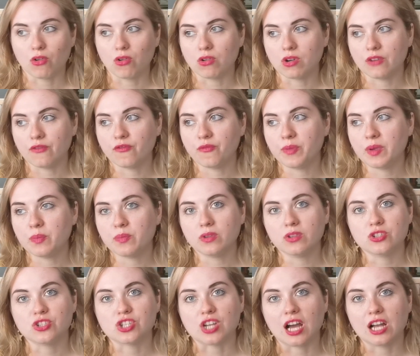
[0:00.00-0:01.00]
or if
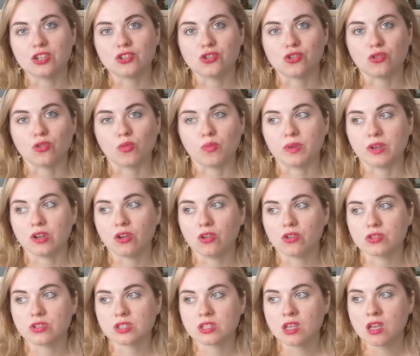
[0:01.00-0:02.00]
people judge you
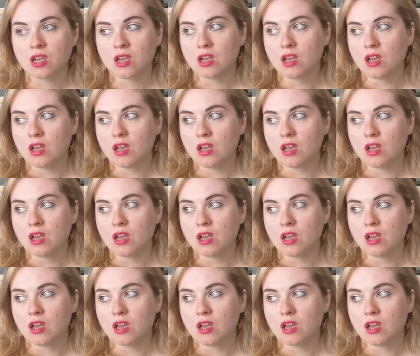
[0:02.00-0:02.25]
because